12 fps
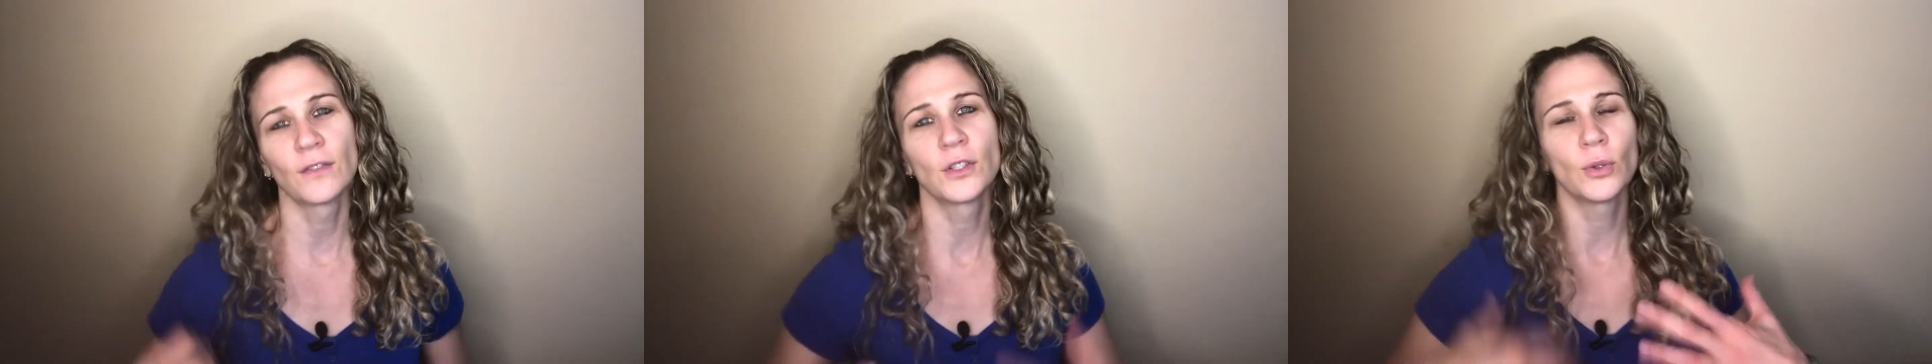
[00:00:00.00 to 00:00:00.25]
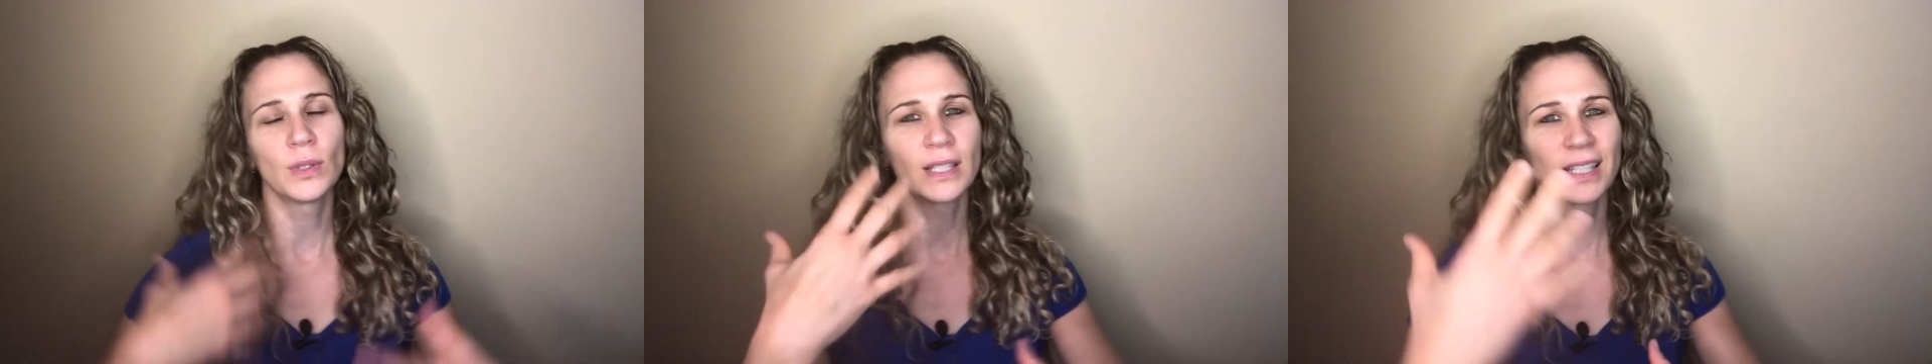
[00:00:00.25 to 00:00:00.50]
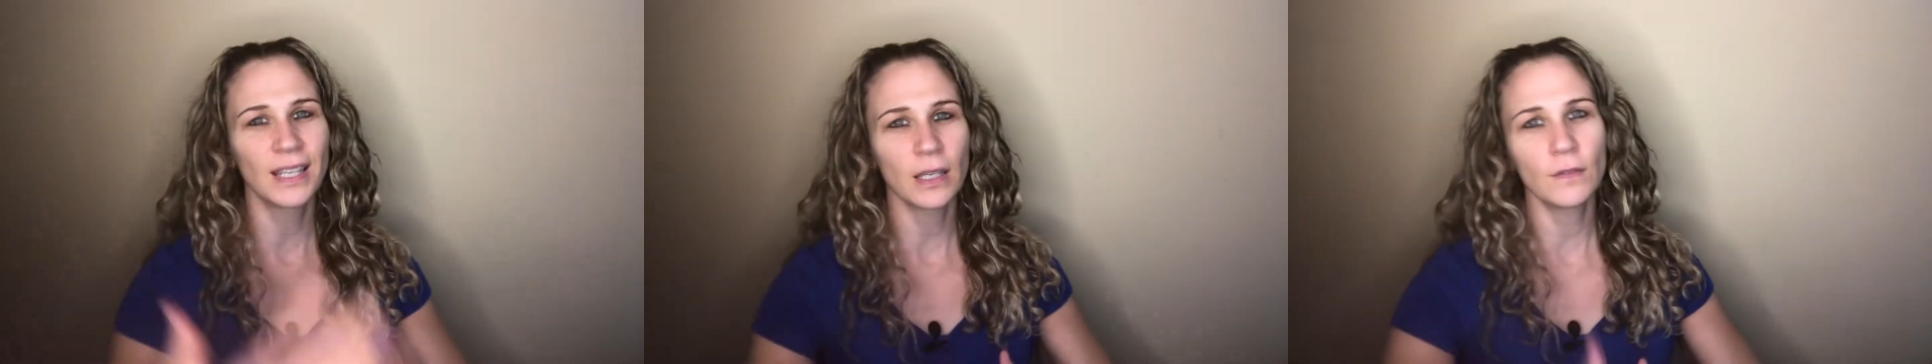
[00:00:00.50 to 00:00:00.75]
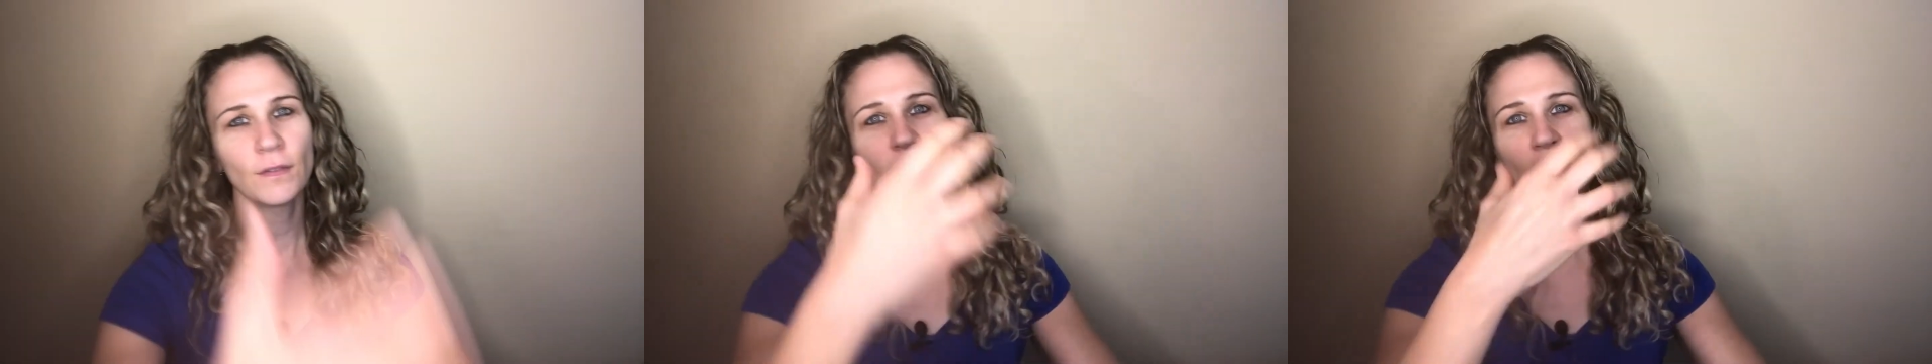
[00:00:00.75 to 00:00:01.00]
So it's a
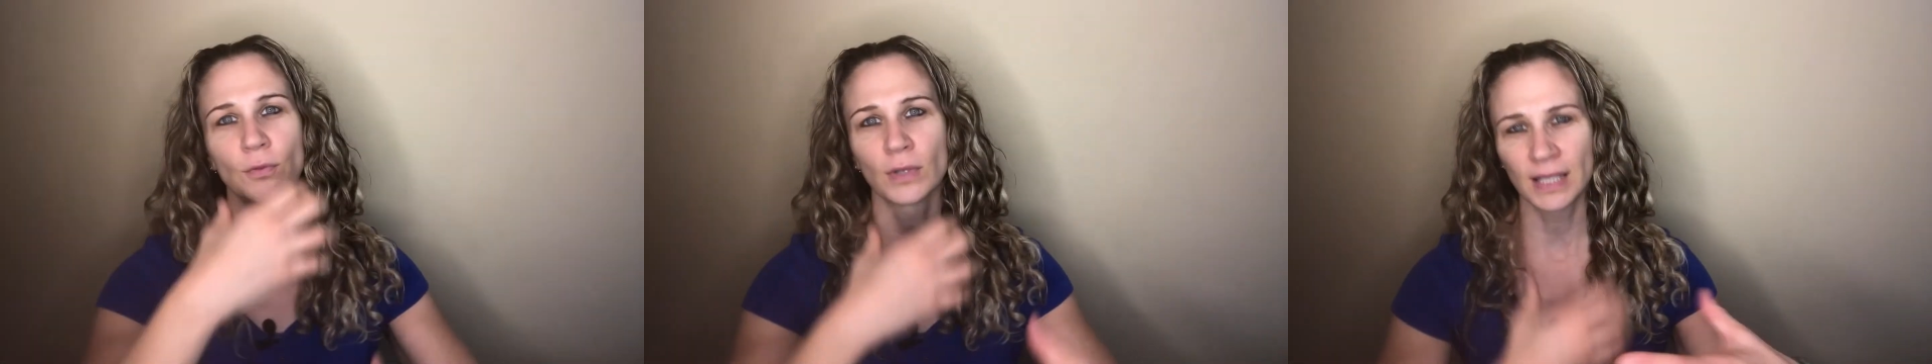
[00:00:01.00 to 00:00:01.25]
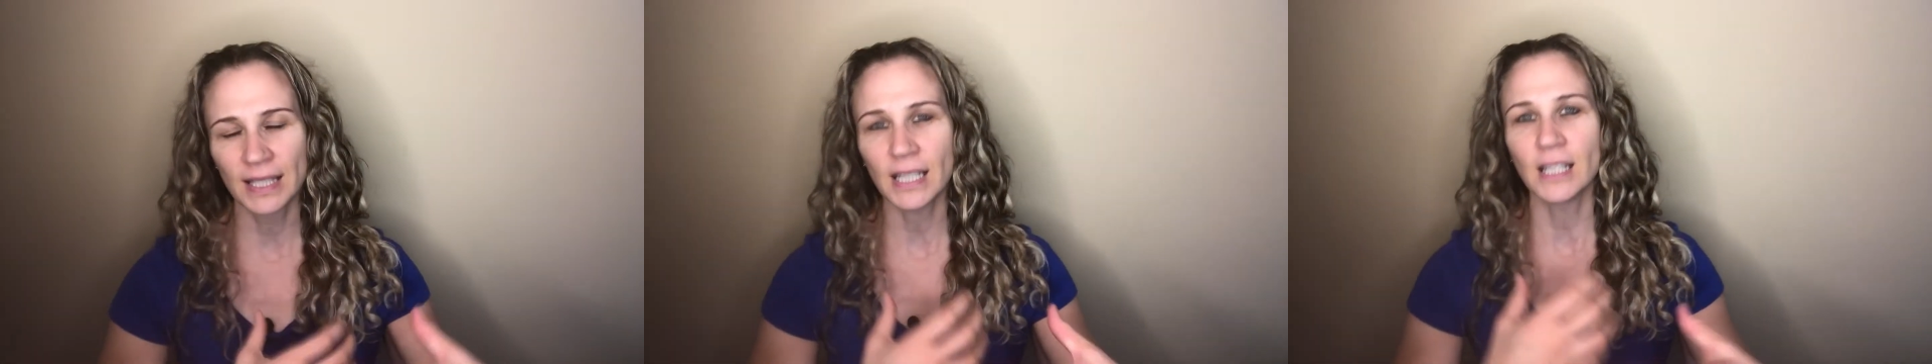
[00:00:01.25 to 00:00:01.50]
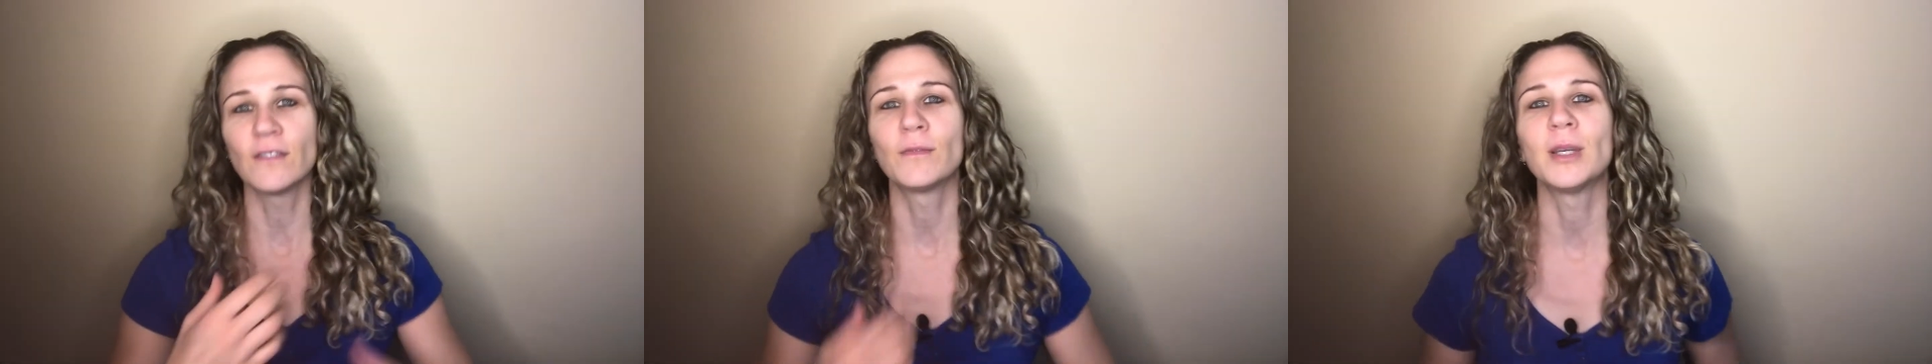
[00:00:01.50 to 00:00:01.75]
give and receive,